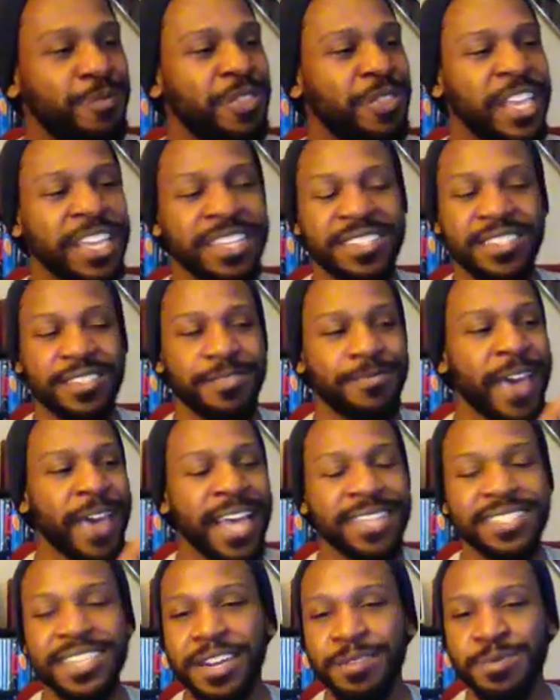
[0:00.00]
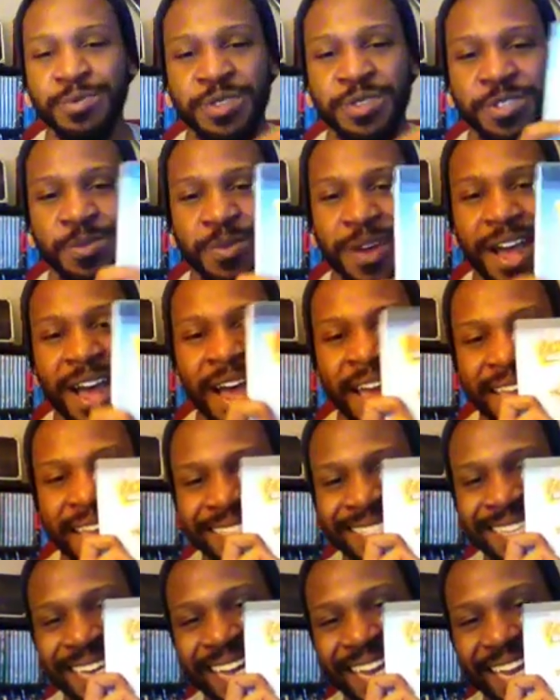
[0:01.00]
This Fast Times at Ridgemont High
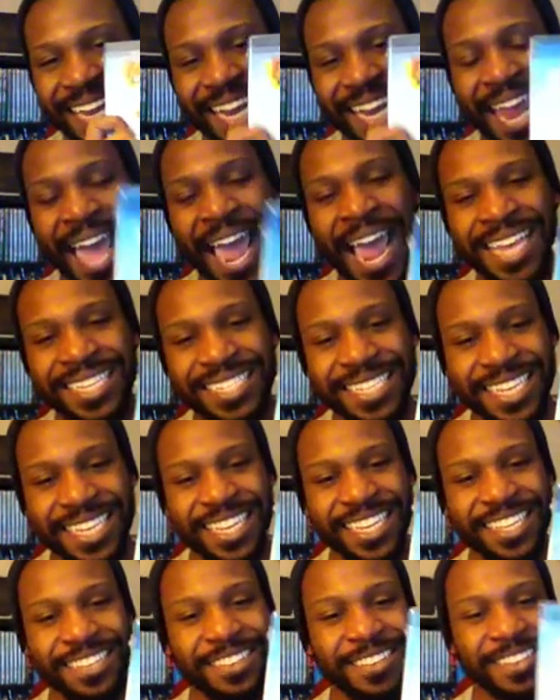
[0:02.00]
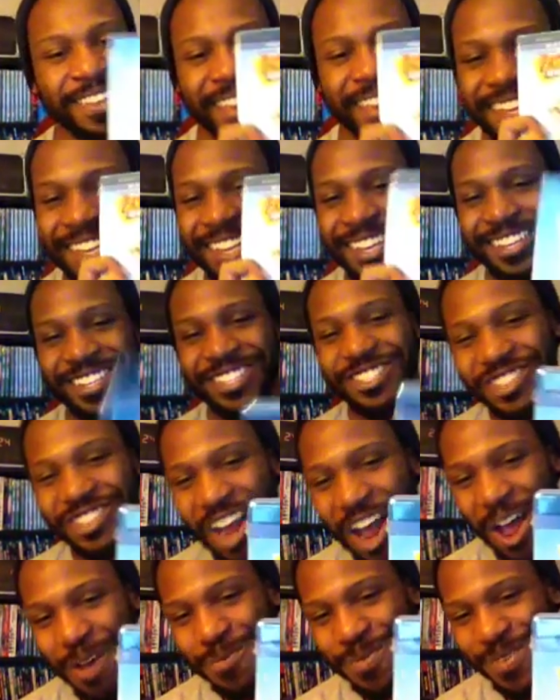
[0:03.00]
is a classic.
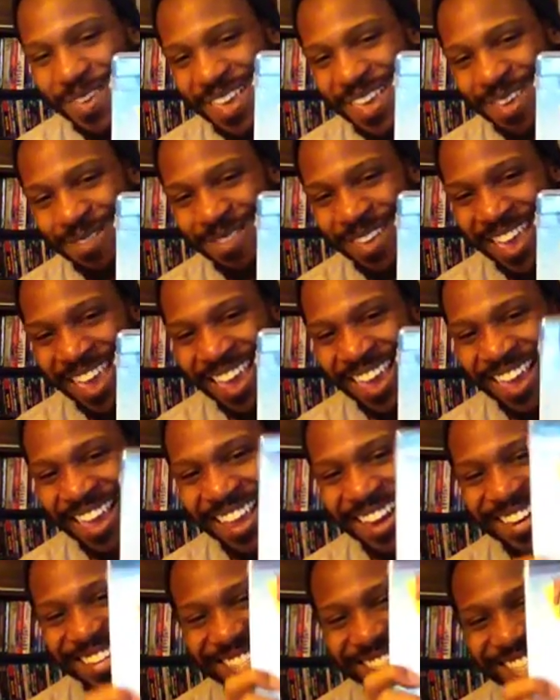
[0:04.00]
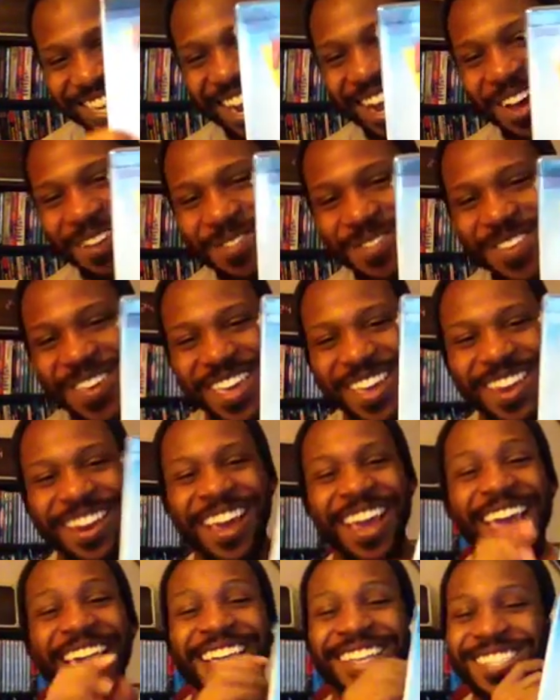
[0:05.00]
Sean Penn, man. Sean Penn.
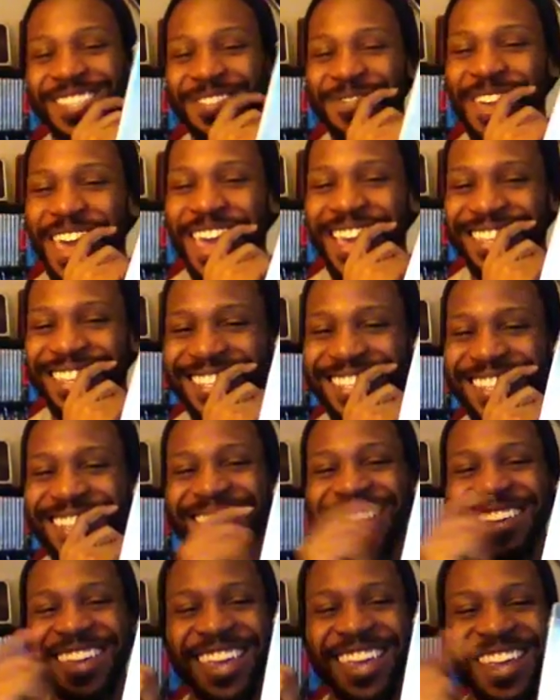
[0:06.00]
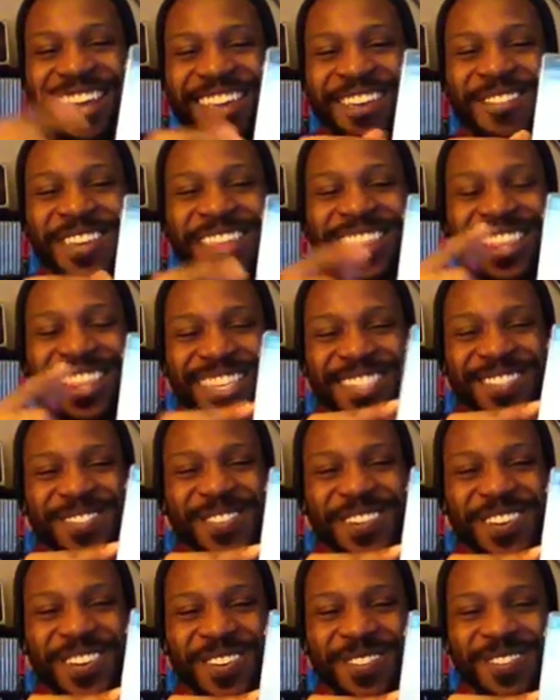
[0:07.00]
It's amazing to look at him in this
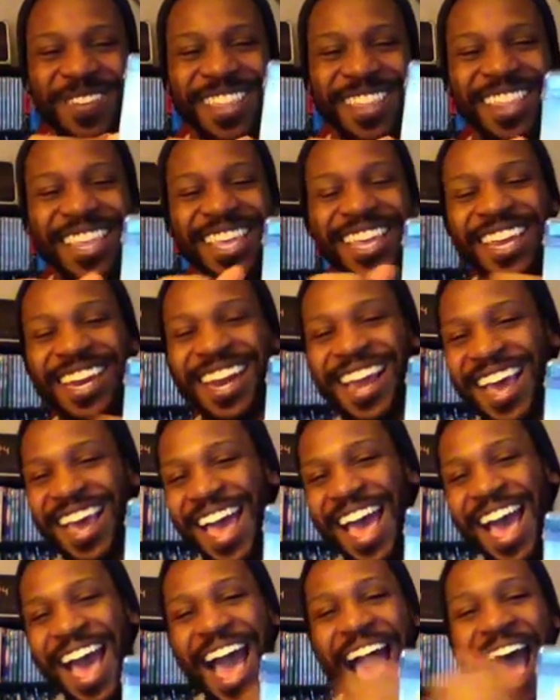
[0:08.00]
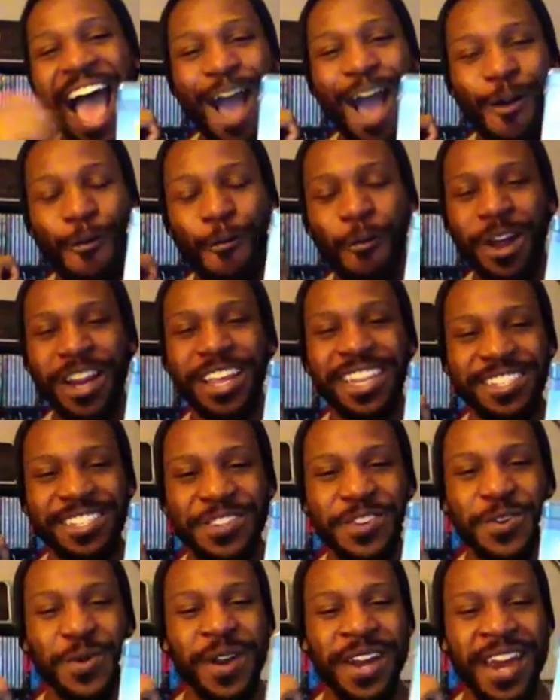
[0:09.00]
film and then what he's
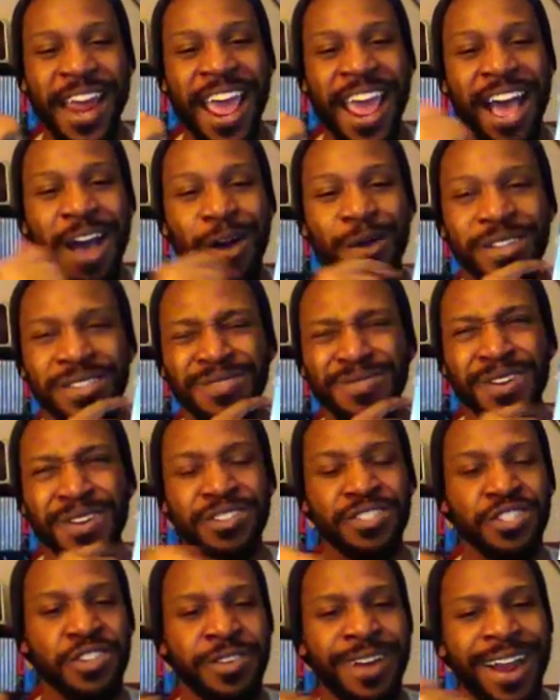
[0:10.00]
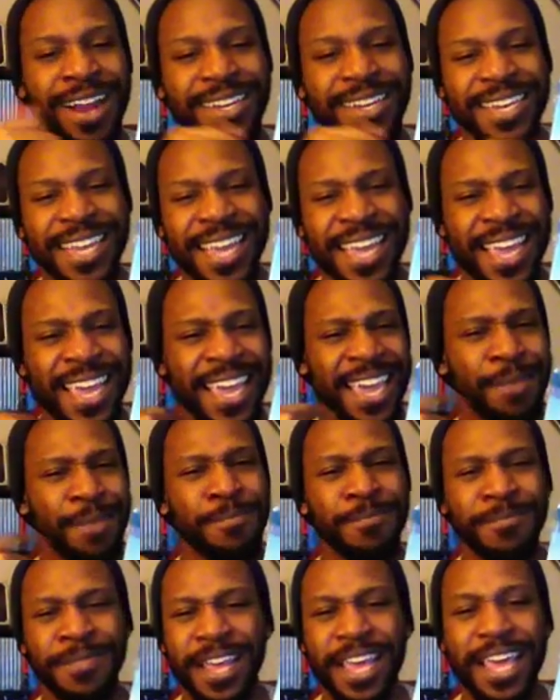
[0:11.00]
doing now as far as directing
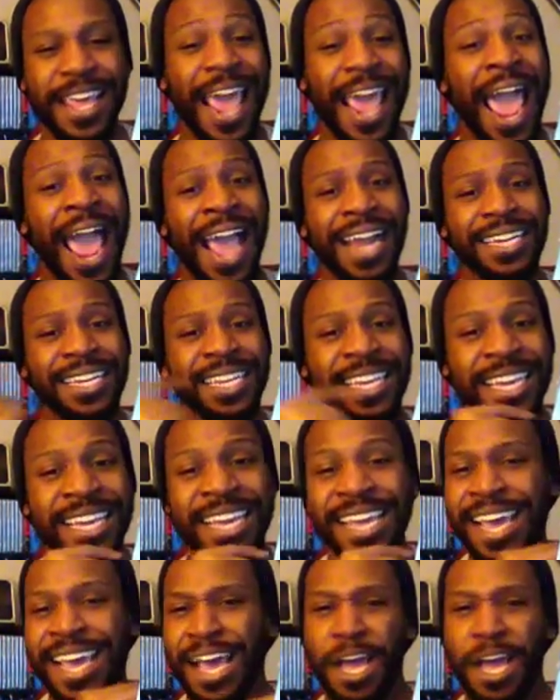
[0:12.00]
and acting.